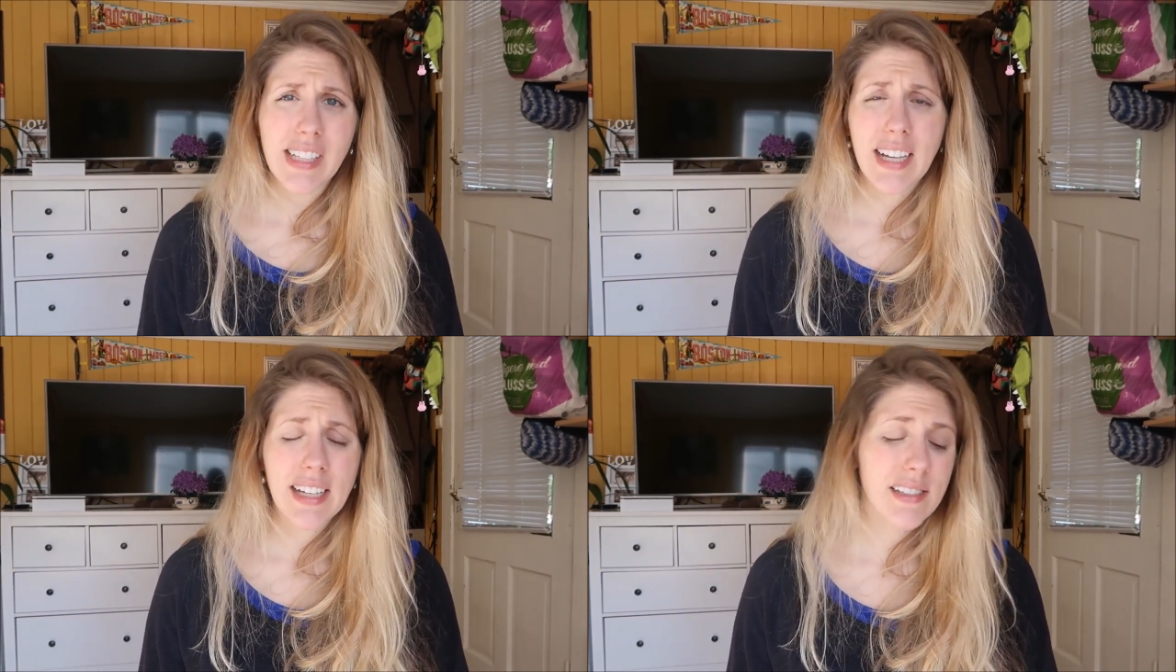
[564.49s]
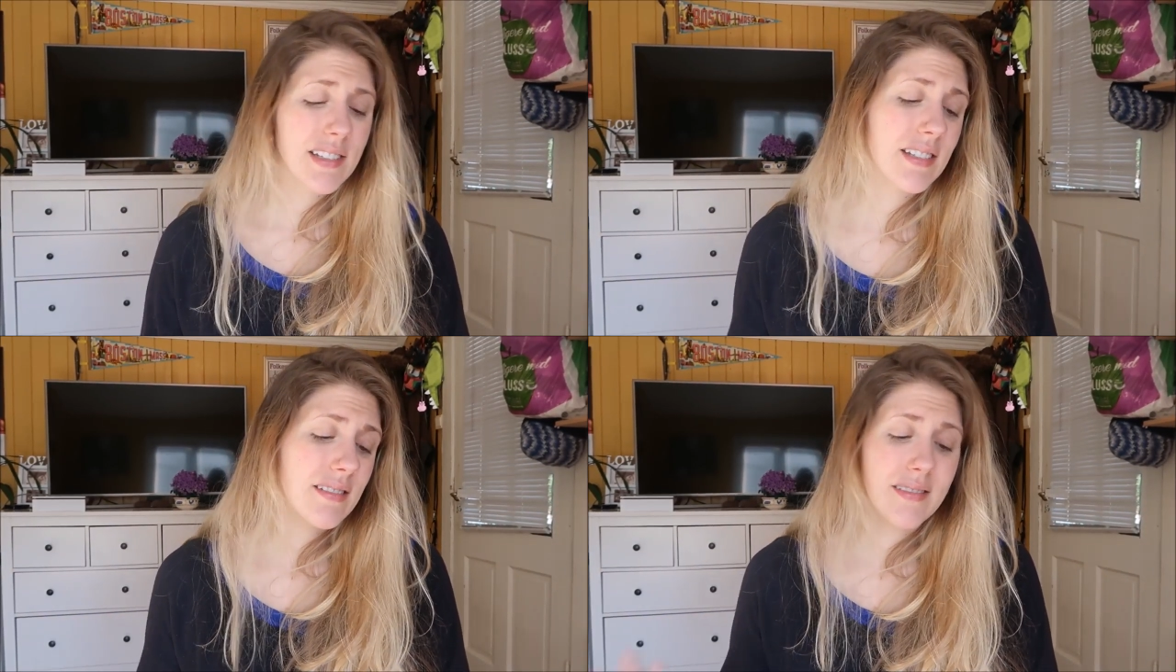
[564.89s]

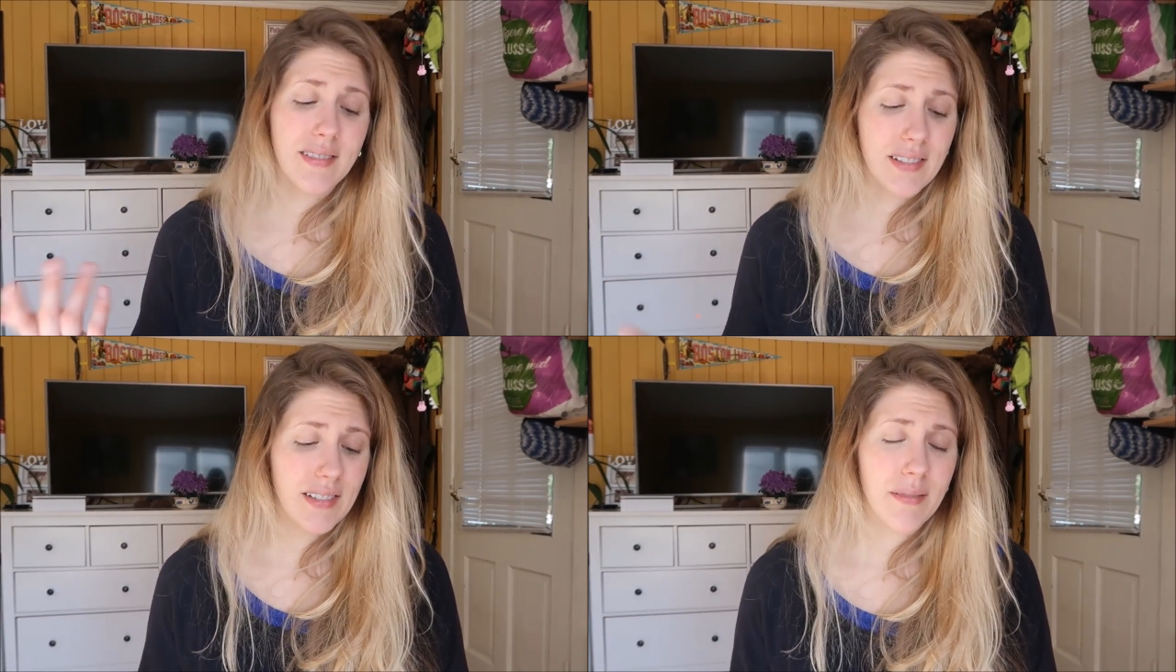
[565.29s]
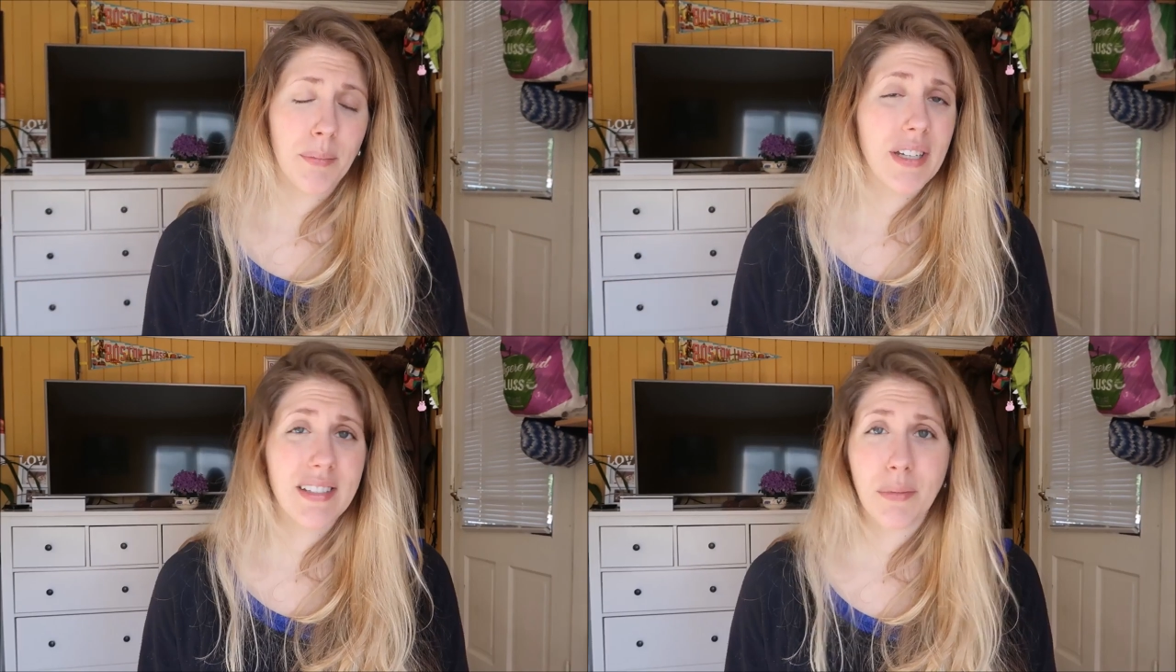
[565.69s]
and
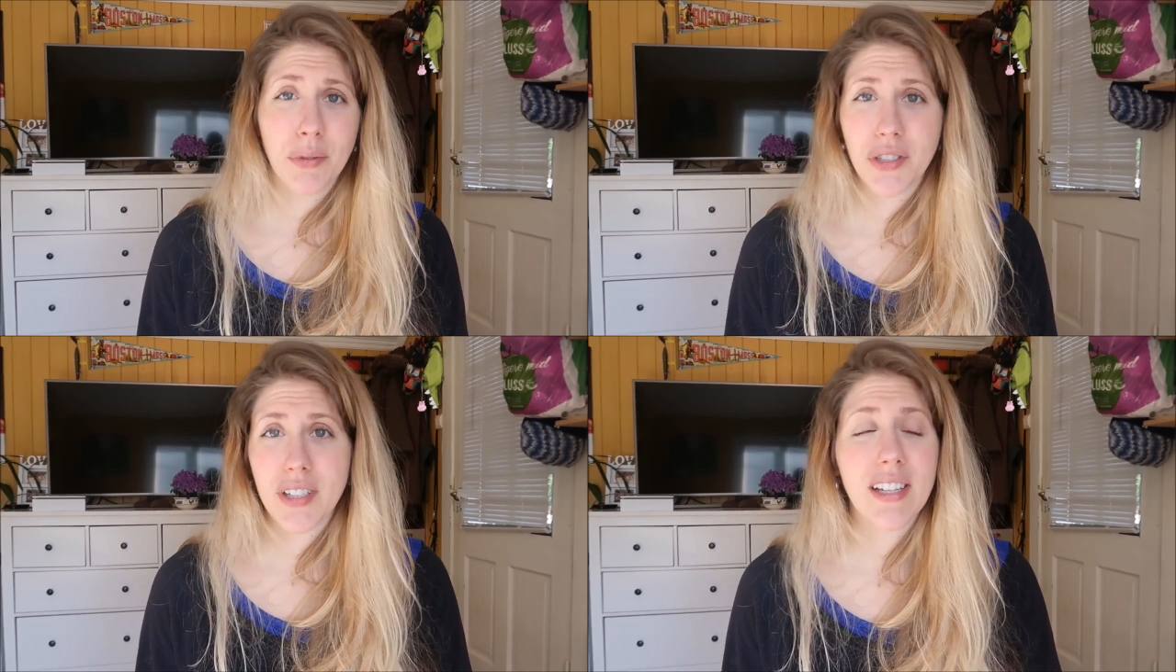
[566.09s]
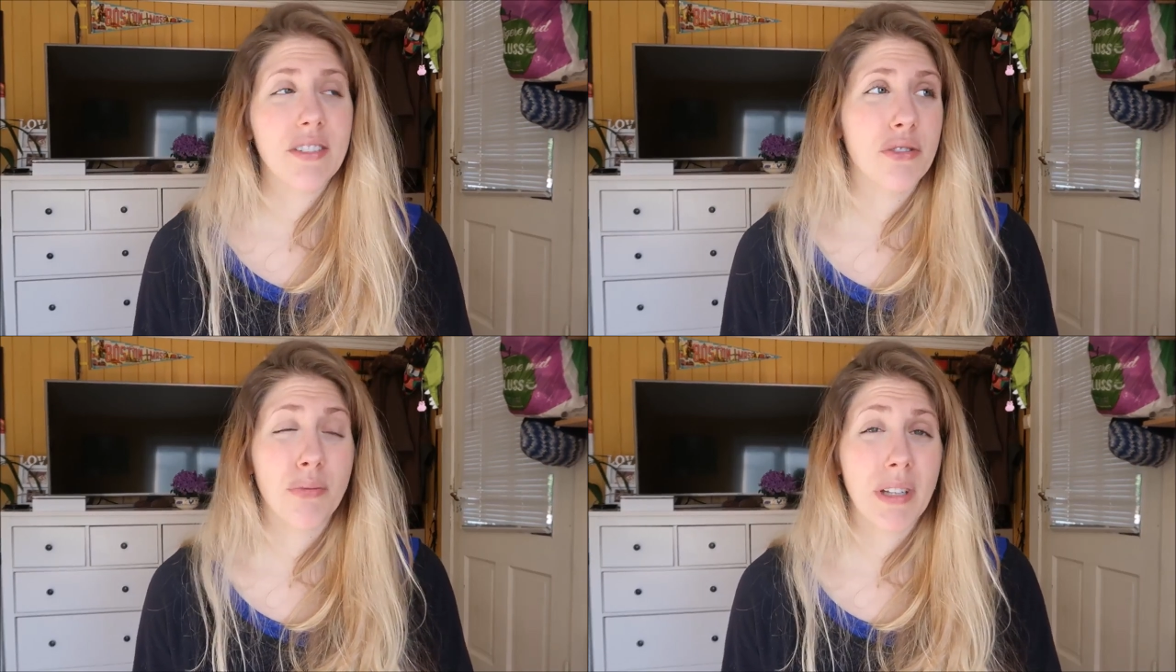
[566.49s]
because it will ju it could
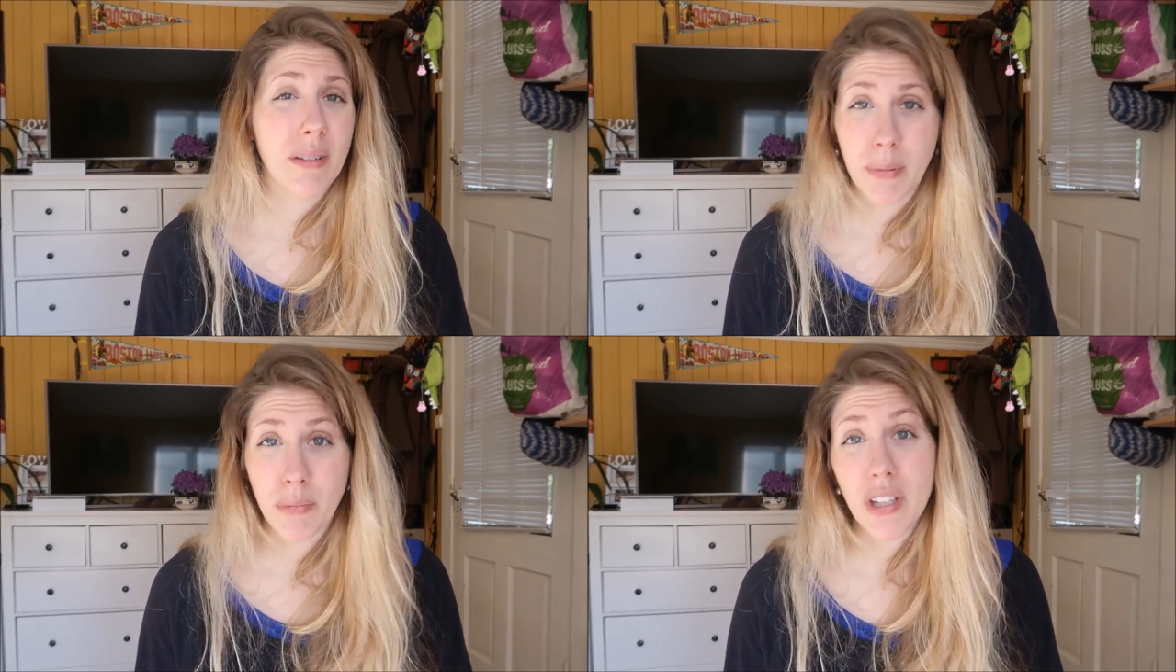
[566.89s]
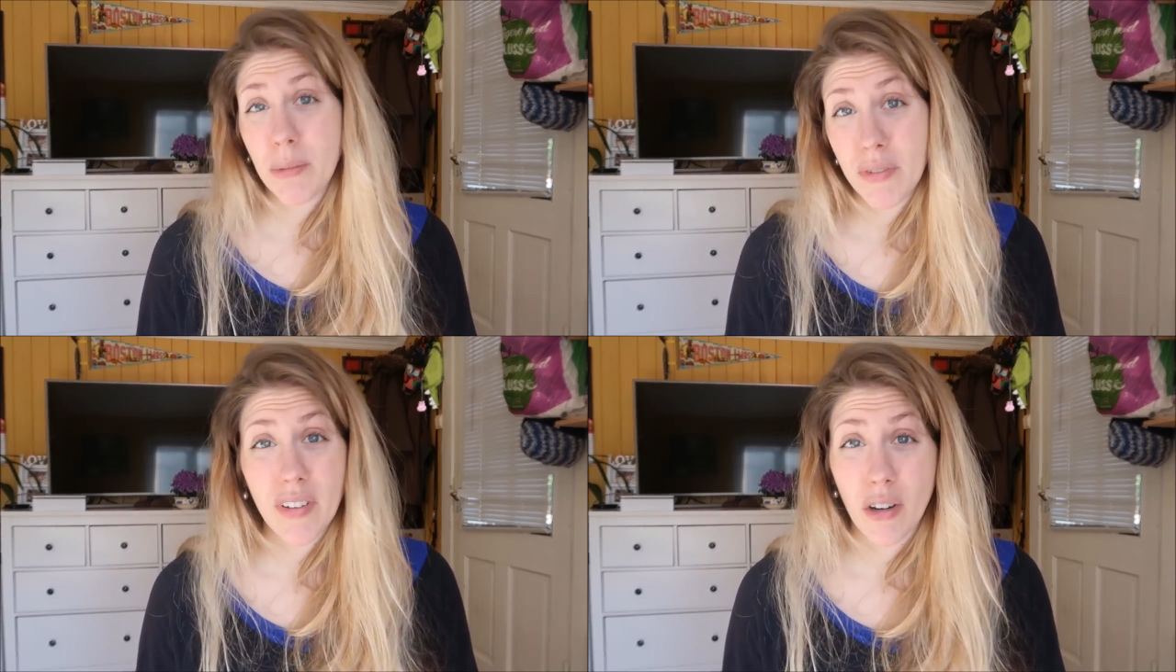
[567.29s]
just really, really
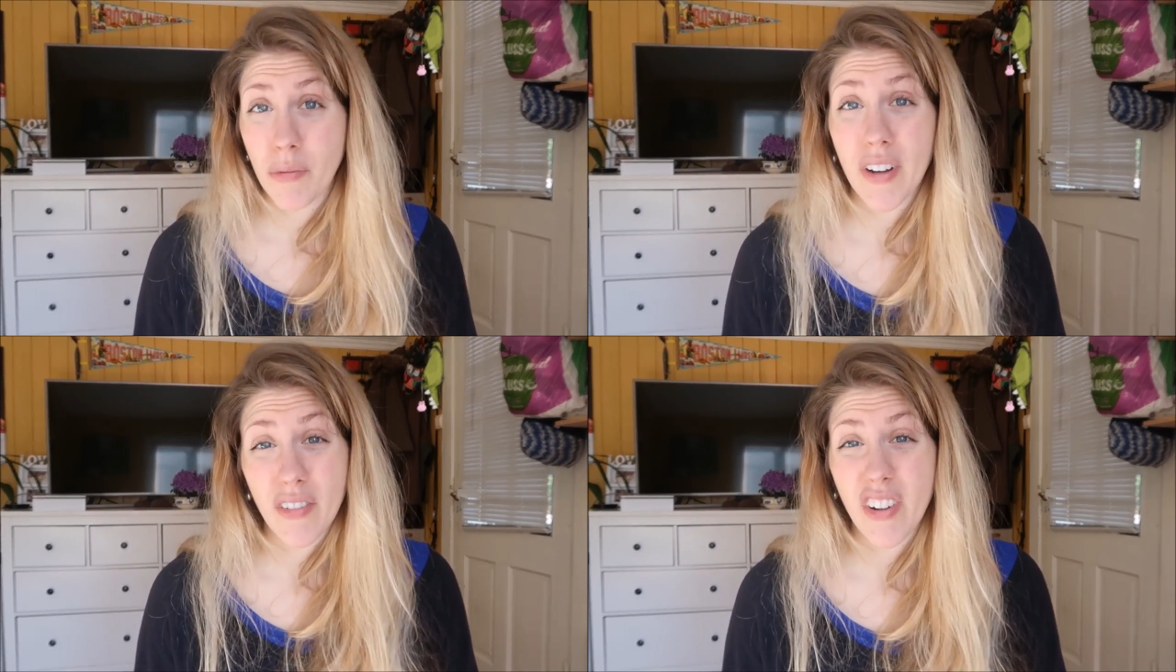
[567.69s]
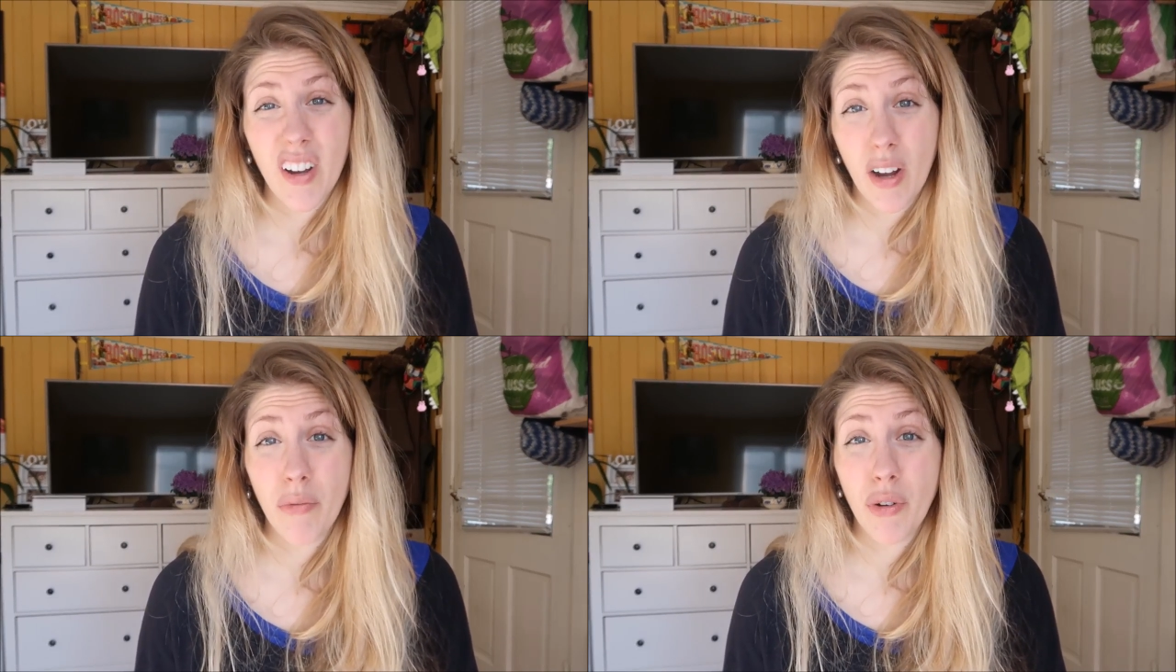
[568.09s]
be very, very, very
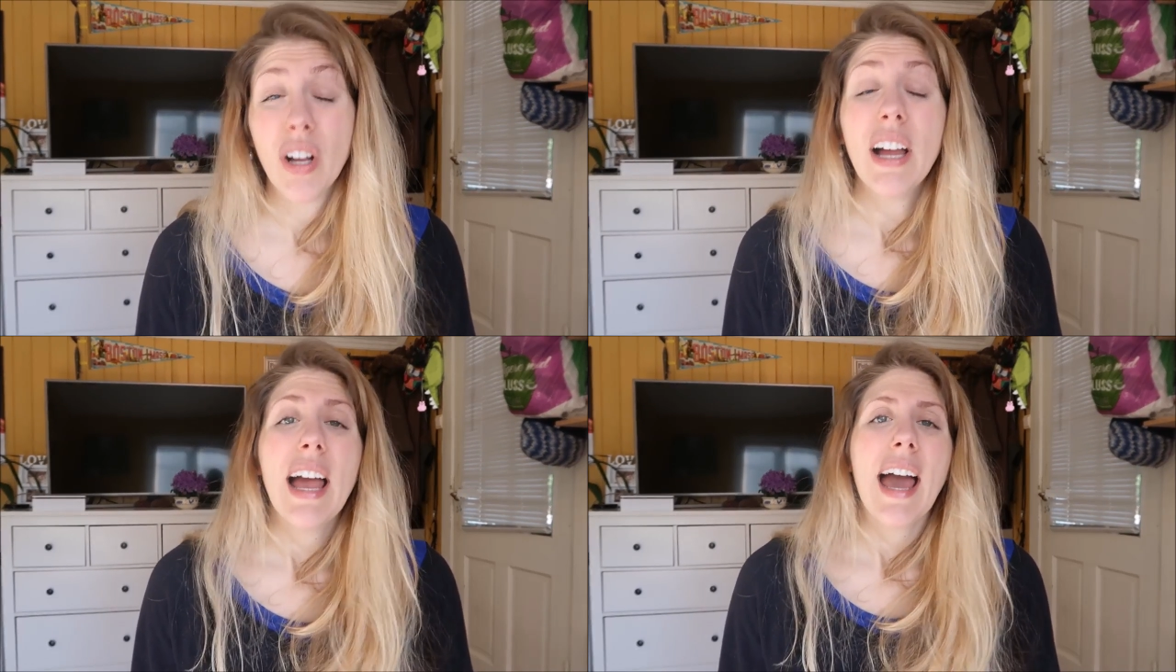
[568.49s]
helpful.